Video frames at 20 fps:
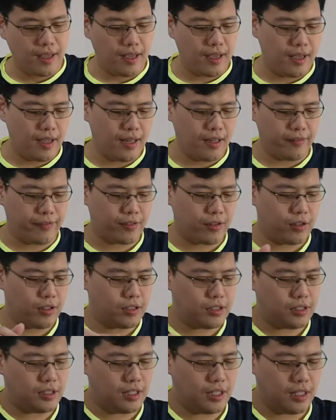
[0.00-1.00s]
And of
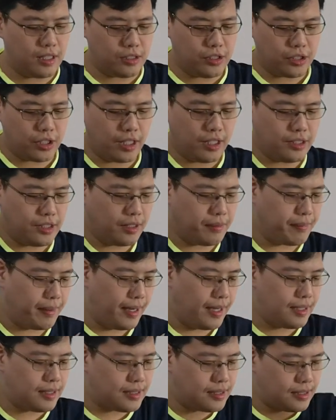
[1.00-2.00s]
course, the charging
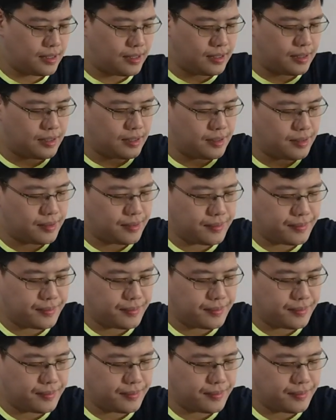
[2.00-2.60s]
base.